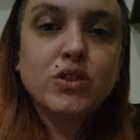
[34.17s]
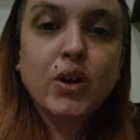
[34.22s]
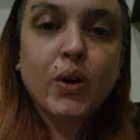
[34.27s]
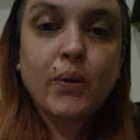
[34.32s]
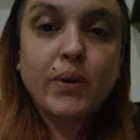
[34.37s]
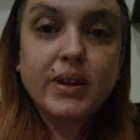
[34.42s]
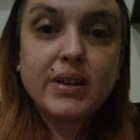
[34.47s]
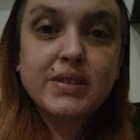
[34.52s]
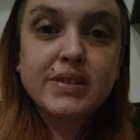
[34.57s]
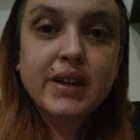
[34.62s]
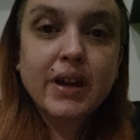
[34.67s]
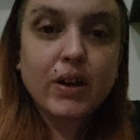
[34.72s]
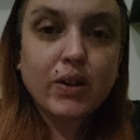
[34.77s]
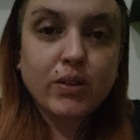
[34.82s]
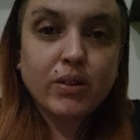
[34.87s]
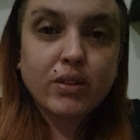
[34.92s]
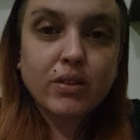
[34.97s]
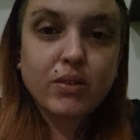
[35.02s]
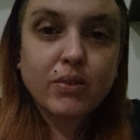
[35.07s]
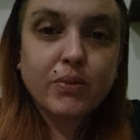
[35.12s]
Tony's
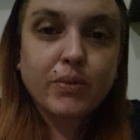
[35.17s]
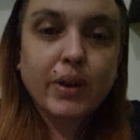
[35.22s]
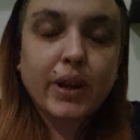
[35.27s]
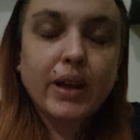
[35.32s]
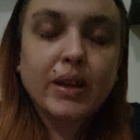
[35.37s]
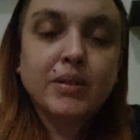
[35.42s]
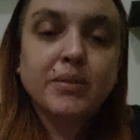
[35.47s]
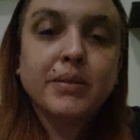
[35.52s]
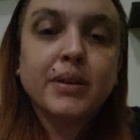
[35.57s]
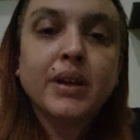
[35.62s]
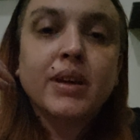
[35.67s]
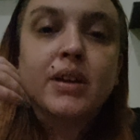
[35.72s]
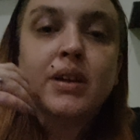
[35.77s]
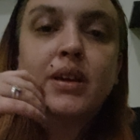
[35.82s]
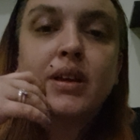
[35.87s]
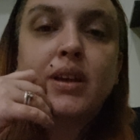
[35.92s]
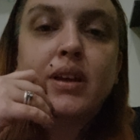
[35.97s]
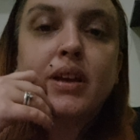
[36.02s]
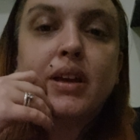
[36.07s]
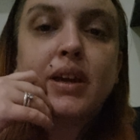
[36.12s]
health, right?
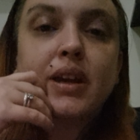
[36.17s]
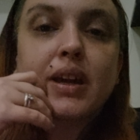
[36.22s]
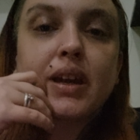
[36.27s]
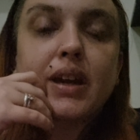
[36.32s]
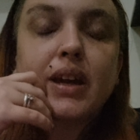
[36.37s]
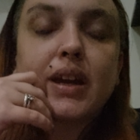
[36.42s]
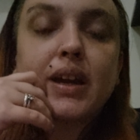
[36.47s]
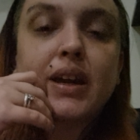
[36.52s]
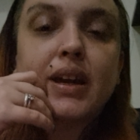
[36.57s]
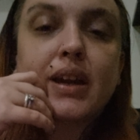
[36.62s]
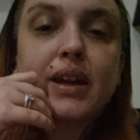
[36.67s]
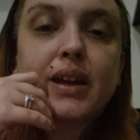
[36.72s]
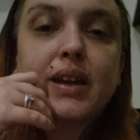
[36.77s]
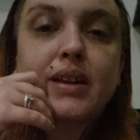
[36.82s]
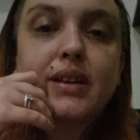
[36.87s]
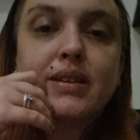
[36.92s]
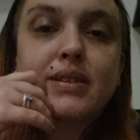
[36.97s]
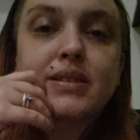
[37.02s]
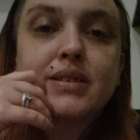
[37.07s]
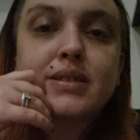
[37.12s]

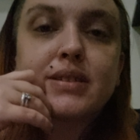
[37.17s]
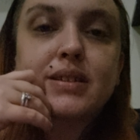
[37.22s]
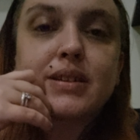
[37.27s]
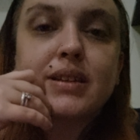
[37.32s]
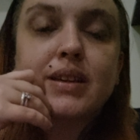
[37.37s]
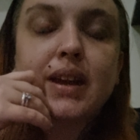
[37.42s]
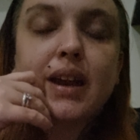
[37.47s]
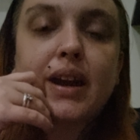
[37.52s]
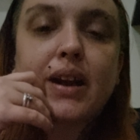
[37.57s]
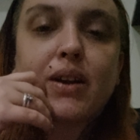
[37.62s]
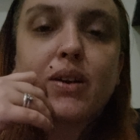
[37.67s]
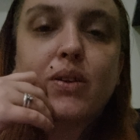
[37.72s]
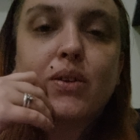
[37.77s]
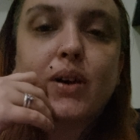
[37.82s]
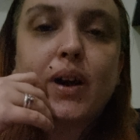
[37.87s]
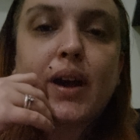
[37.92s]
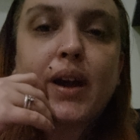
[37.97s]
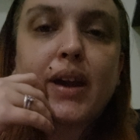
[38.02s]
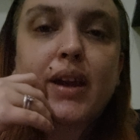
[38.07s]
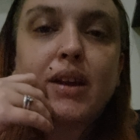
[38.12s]
And
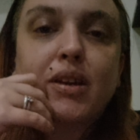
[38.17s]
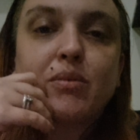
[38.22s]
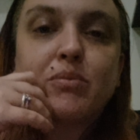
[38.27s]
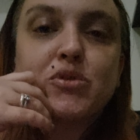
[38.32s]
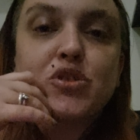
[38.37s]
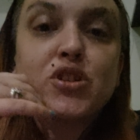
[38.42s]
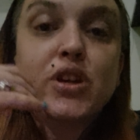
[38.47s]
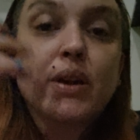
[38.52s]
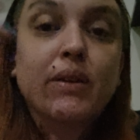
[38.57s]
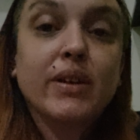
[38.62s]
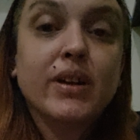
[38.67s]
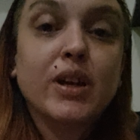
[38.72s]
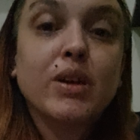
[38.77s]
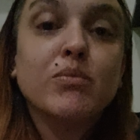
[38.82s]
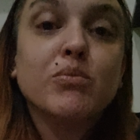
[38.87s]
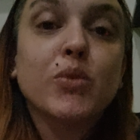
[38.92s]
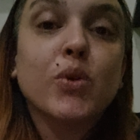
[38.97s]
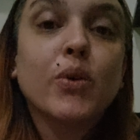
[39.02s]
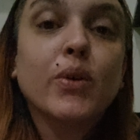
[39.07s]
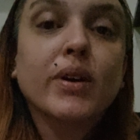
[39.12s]
now I am sharing
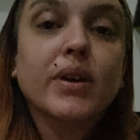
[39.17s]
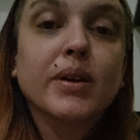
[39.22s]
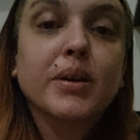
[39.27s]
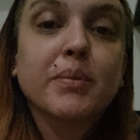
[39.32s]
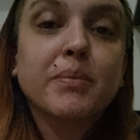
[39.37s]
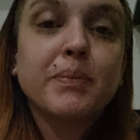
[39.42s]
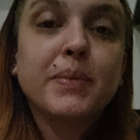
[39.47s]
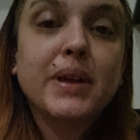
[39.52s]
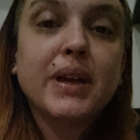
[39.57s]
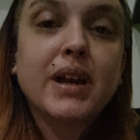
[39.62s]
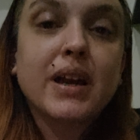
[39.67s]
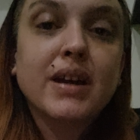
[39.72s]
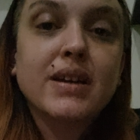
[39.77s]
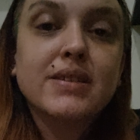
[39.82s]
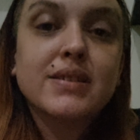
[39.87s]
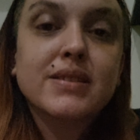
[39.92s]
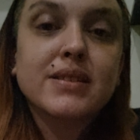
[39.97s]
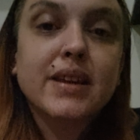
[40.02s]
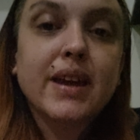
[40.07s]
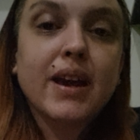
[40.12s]
it more
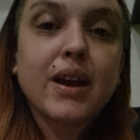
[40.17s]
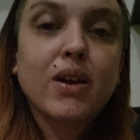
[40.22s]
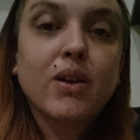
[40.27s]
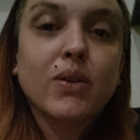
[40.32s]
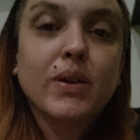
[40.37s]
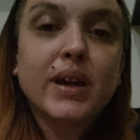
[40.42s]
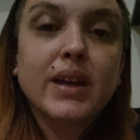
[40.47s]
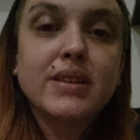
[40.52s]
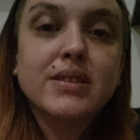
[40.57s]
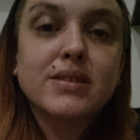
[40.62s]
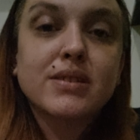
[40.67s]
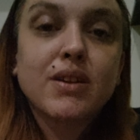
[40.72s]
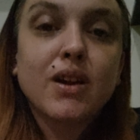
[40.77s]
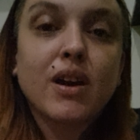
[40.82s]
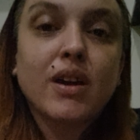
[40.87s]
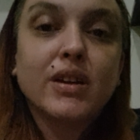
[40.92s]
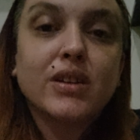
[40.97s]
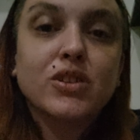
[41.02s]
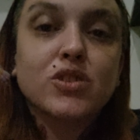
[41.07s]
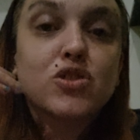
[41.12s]
because now it's
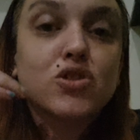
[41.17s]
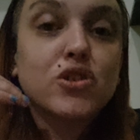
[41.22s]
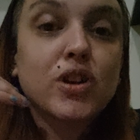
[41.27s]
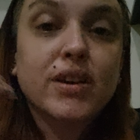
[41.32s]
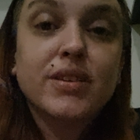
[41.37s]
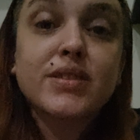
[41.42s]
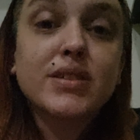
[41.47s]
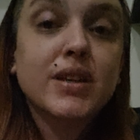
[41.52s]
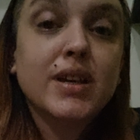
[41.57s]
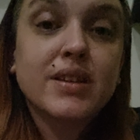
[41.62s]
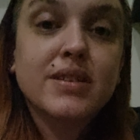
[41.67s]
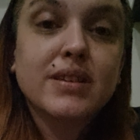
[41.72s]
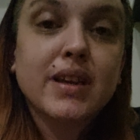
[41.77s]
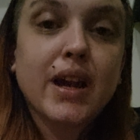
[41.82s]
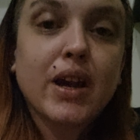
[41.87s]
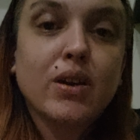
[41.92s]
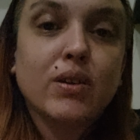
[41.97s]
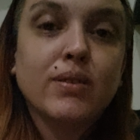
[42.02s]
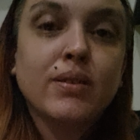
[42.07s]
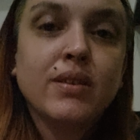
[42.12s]
not just his
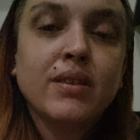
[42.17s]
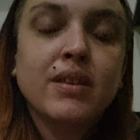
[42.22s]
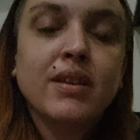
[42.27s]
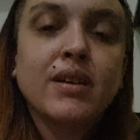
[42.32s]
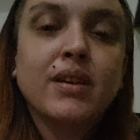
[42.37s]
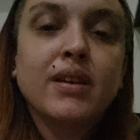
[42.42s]
health.